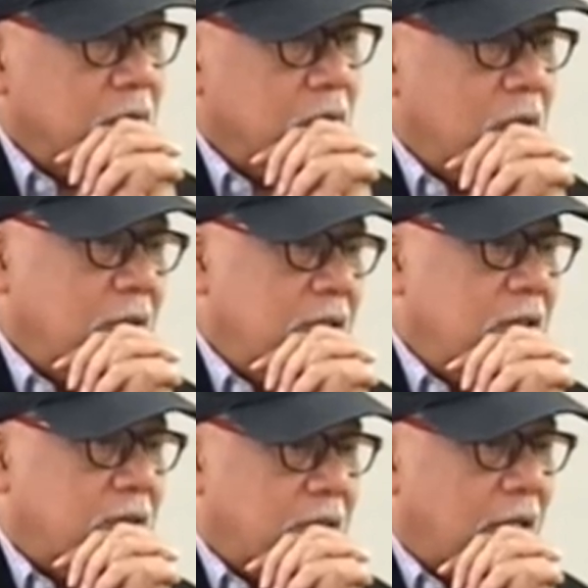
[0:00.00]
Well,
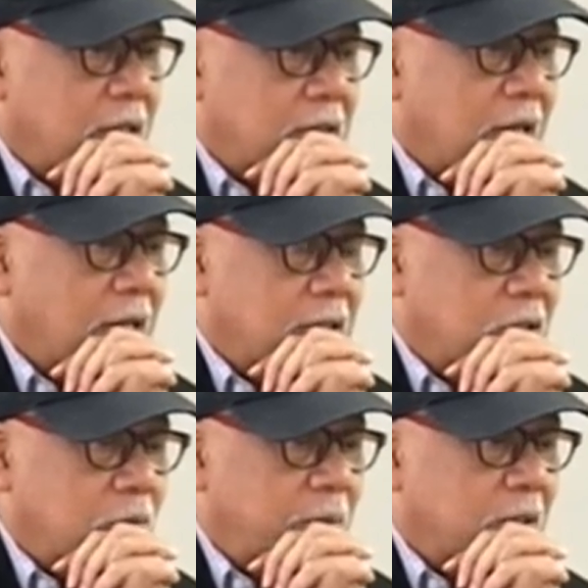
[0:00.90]
he's saying that
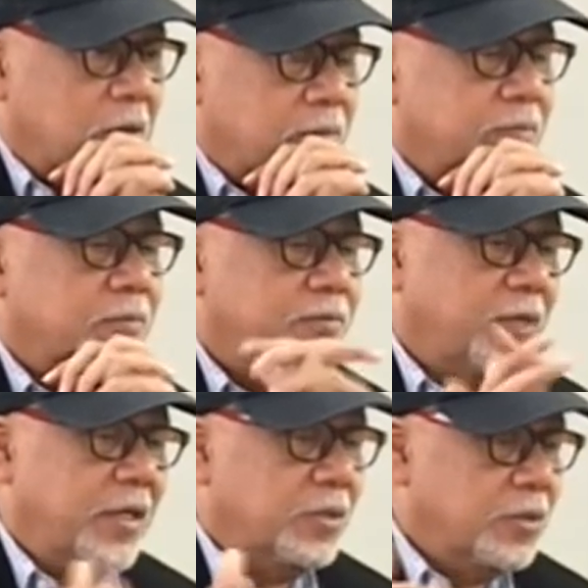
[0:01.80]
he'll be a
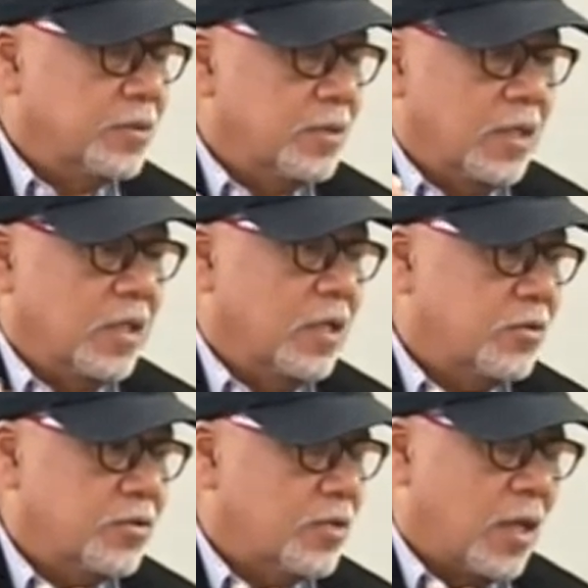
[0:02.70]
fighter
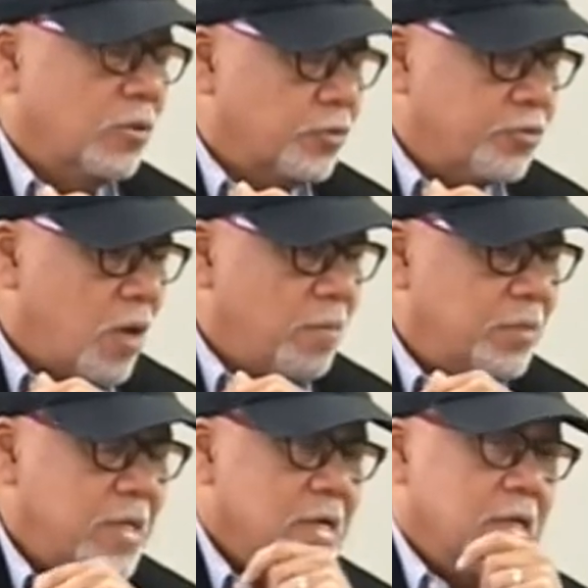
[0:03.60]
against Donald Trump.
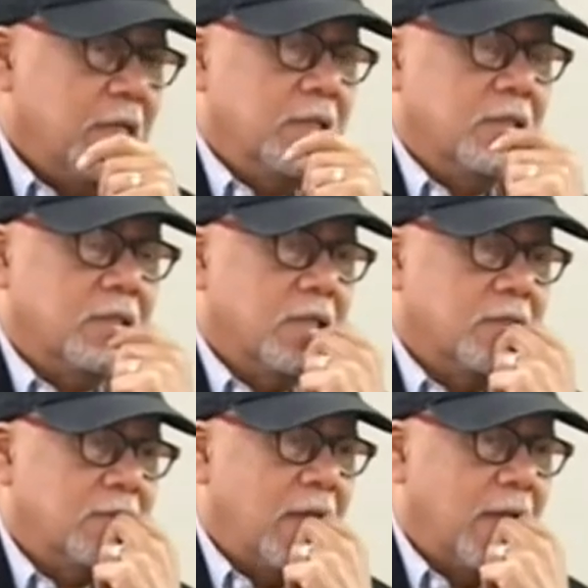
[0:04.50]
He
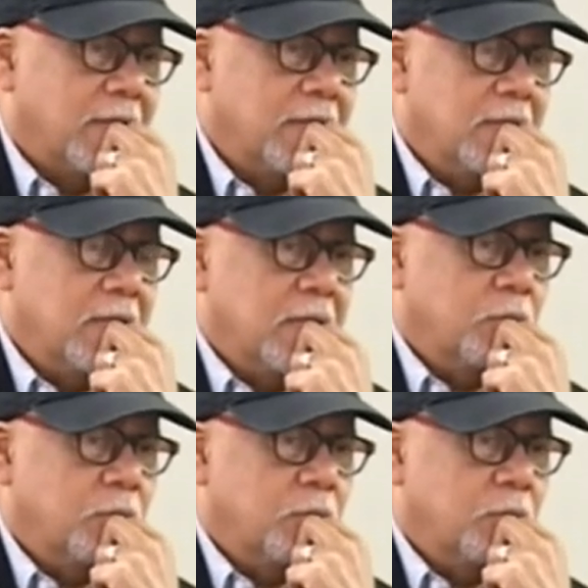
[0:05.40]
says that he